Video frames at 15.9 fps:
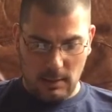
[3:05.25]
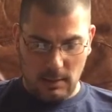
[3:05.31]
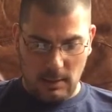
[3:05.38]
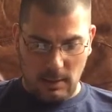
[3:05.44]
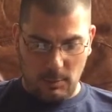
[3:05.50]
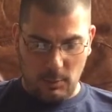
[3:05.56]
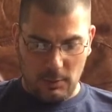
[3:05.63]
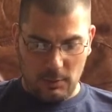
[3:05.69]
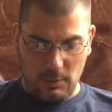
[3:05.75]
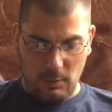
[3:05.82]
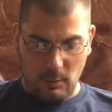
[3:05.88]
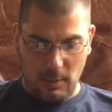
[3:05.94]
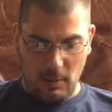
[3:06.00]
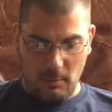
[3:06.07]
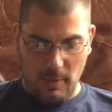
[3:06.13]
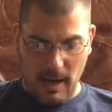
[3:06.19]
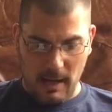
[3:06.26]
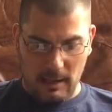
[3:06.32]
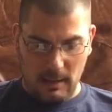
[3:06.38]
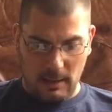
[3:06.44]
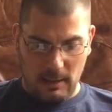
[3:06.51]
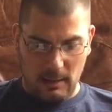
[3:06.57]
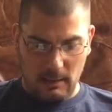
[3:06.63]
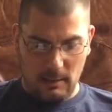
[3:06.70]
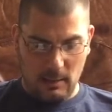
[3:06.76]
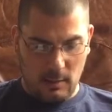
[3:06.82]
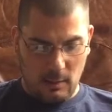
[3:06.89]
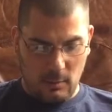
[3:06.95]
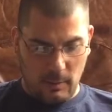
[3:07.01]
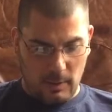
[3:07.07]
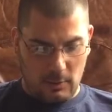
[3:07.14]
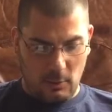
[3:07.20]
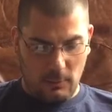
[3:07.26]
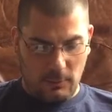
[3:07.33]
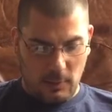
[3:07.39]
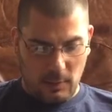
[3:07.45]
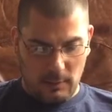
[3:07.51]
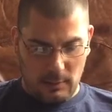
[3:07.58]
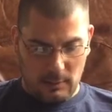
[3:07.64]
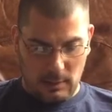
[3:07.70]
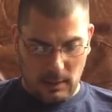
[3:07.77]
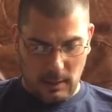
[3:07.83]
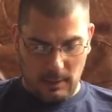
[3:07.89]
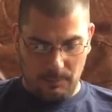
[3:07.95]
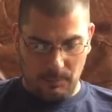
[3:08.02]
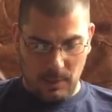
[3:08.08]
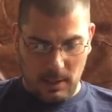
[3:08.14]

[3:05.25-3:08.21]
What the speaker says: He pushed the wheel back in, went too far this time,